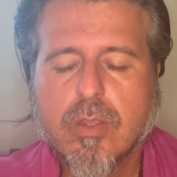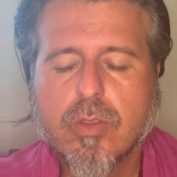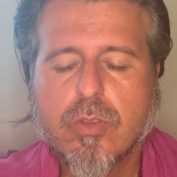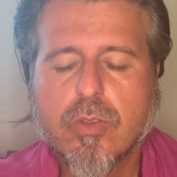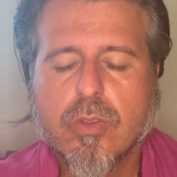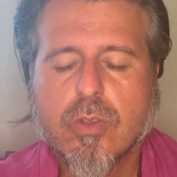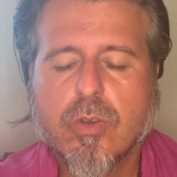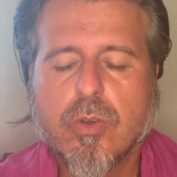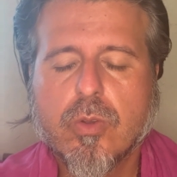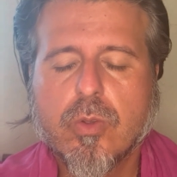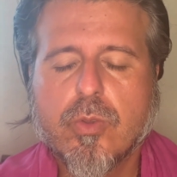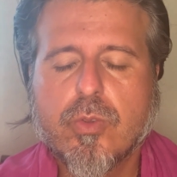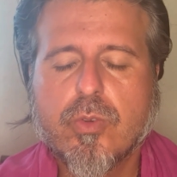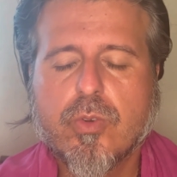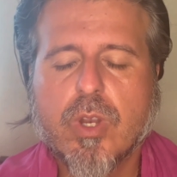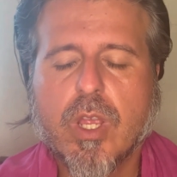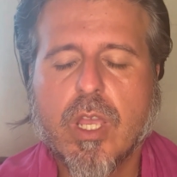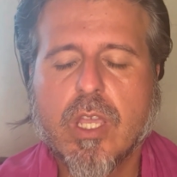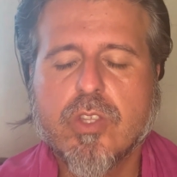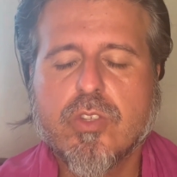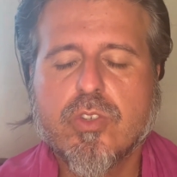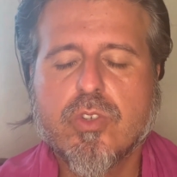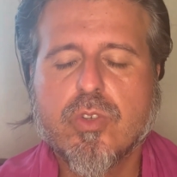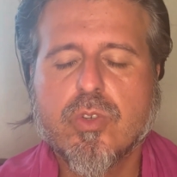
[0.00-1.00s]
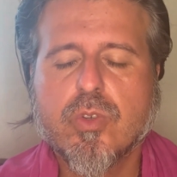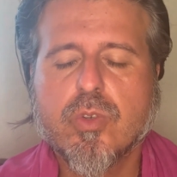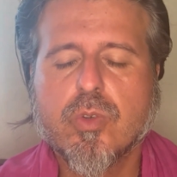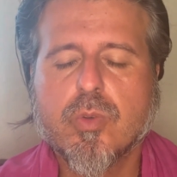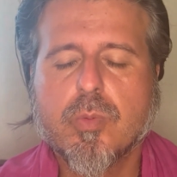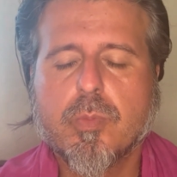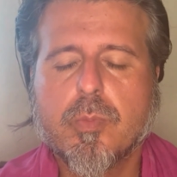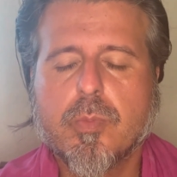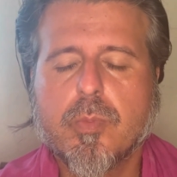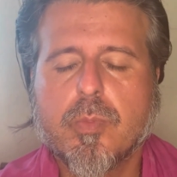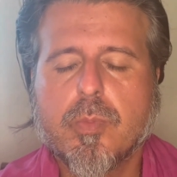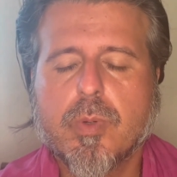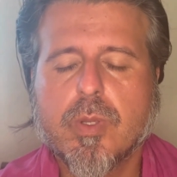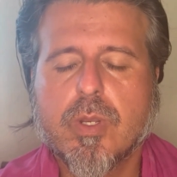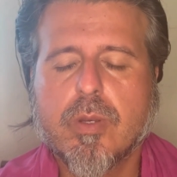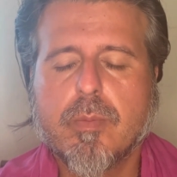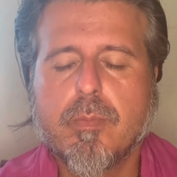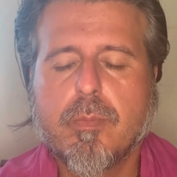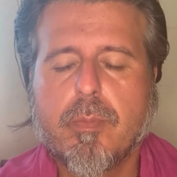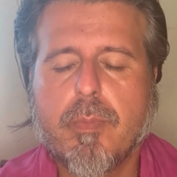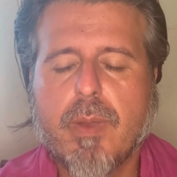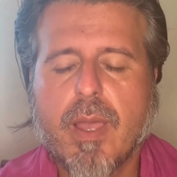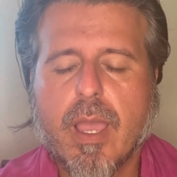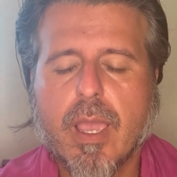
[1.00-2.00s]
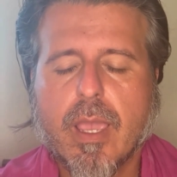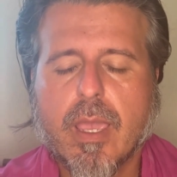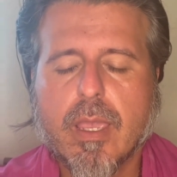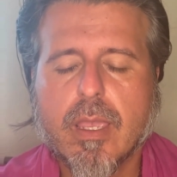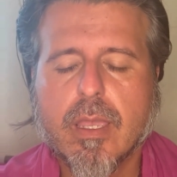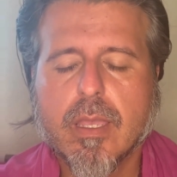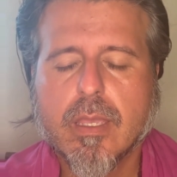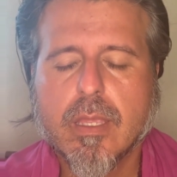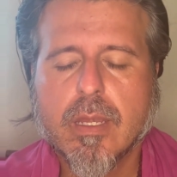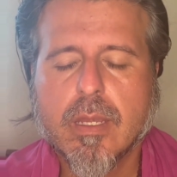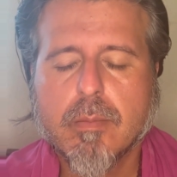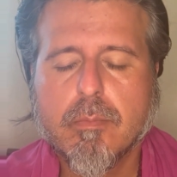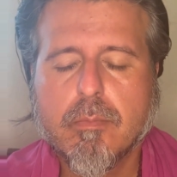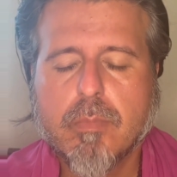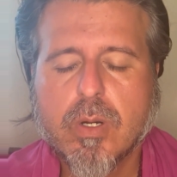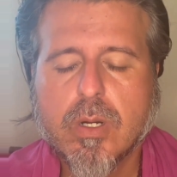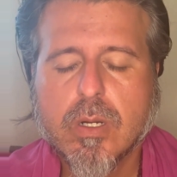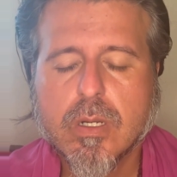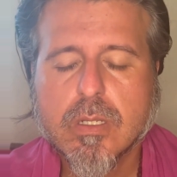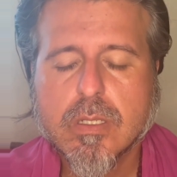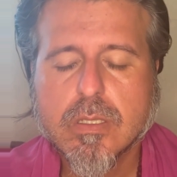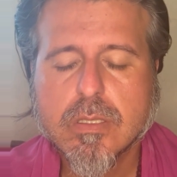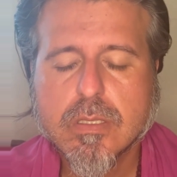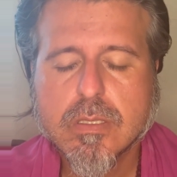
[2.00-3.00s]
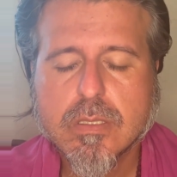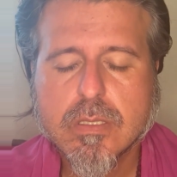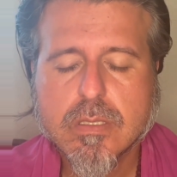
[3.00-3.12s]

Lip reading: So you try to put it back in a box,